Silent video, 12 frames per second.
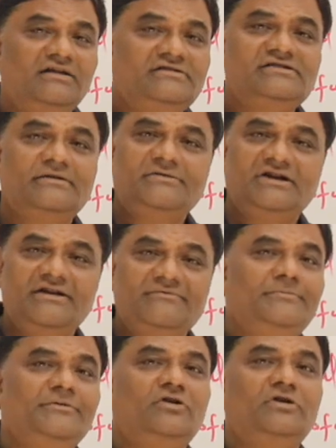And sometimes
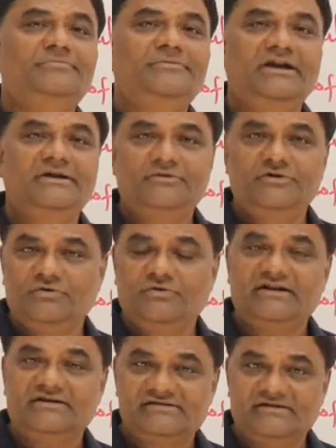we may not be able to
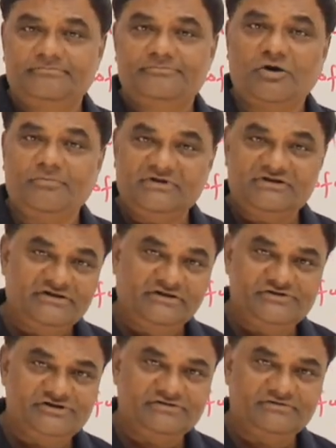get some proper
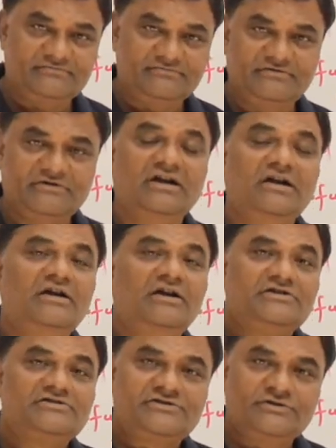solution.
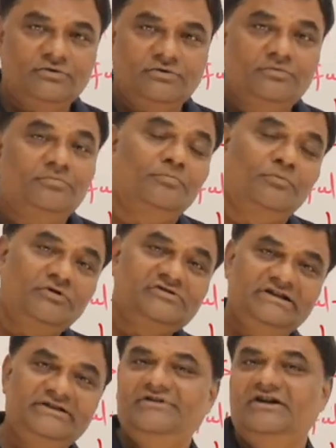So
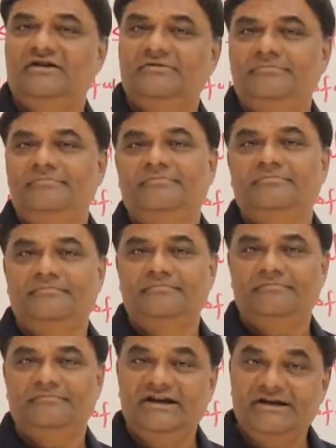mostly we are
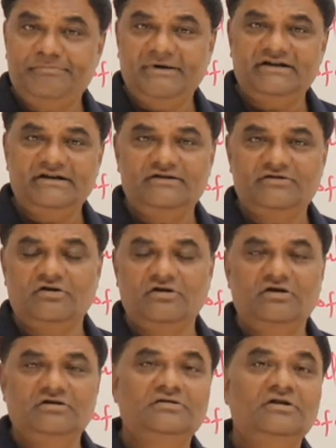dependent
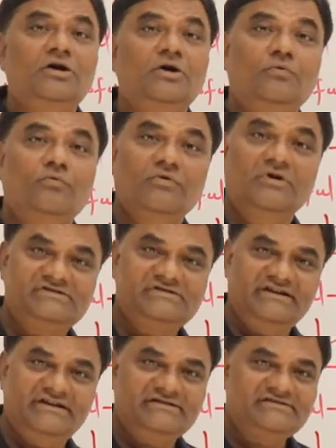on
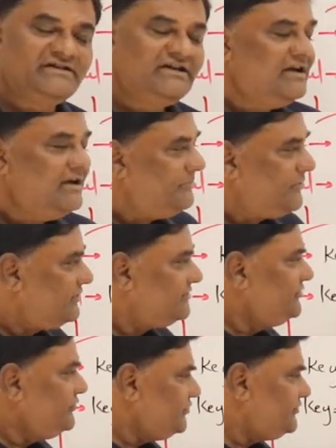worst case,
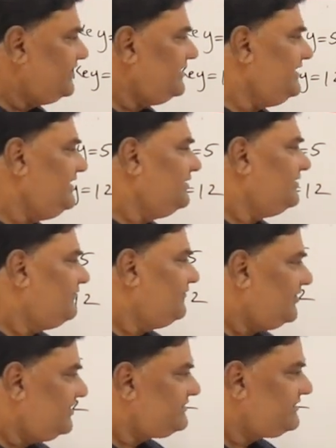because usually
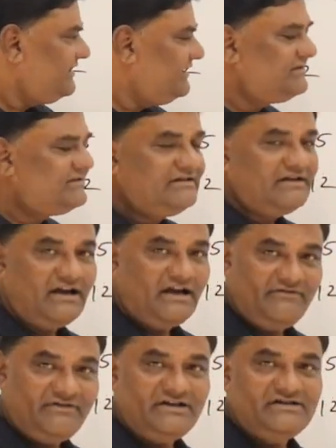worst case and the
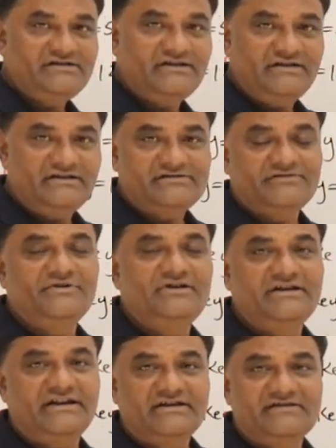average case
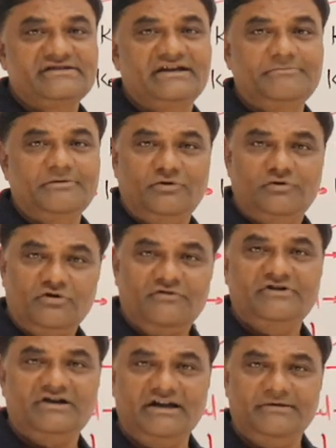will take same amount
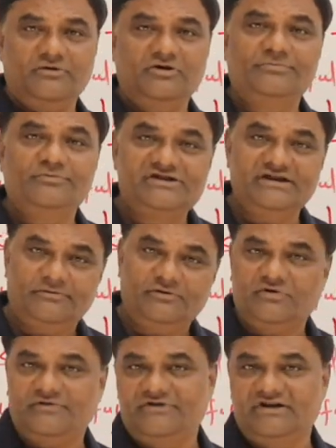of time, almost same
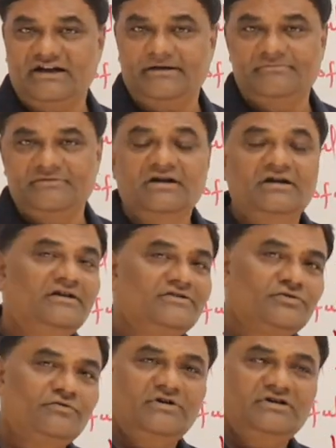amount of time.
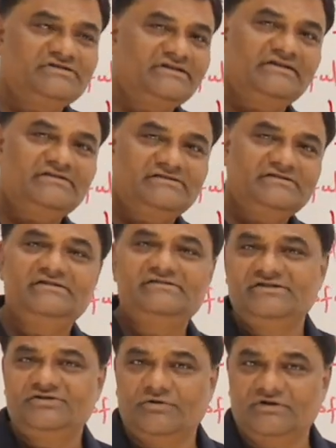So worst case is
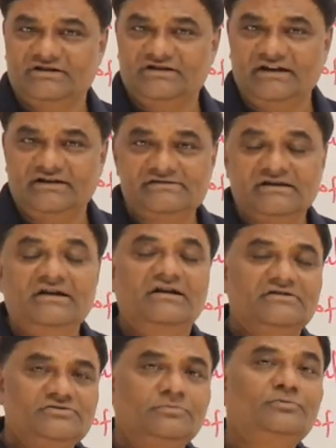easy to analyze.
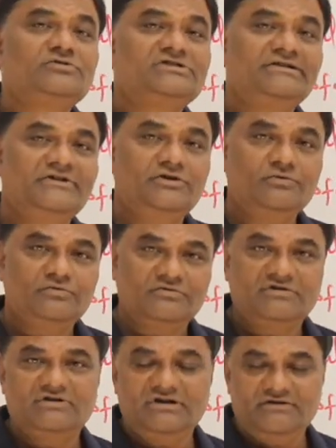So mostly we do
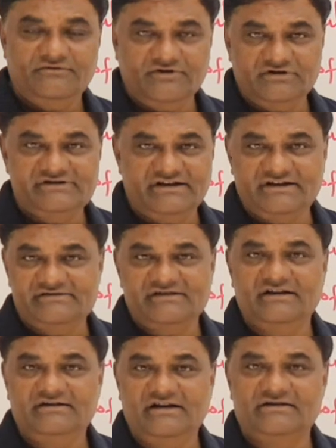worst case
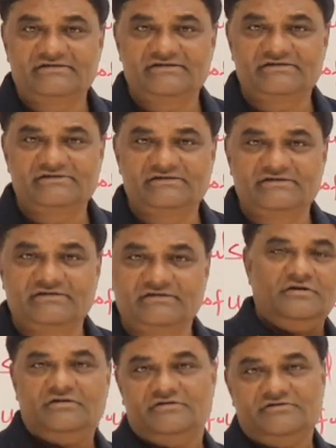analysis.
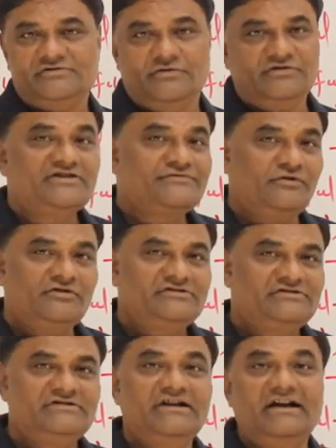So this
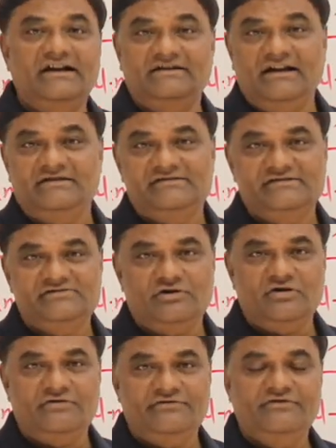was the analysis
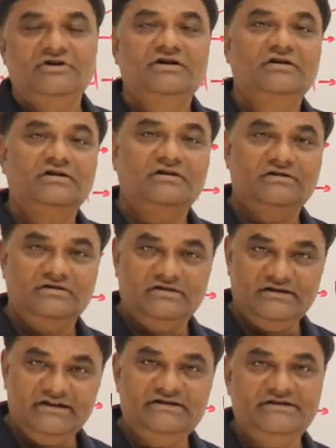of
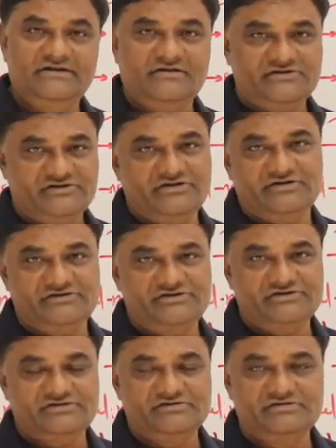linear
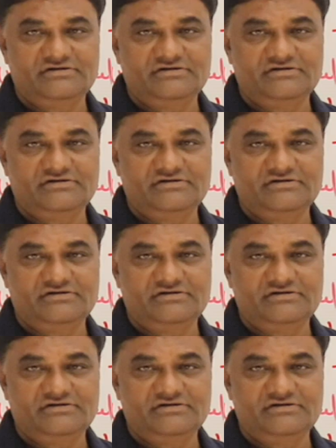search.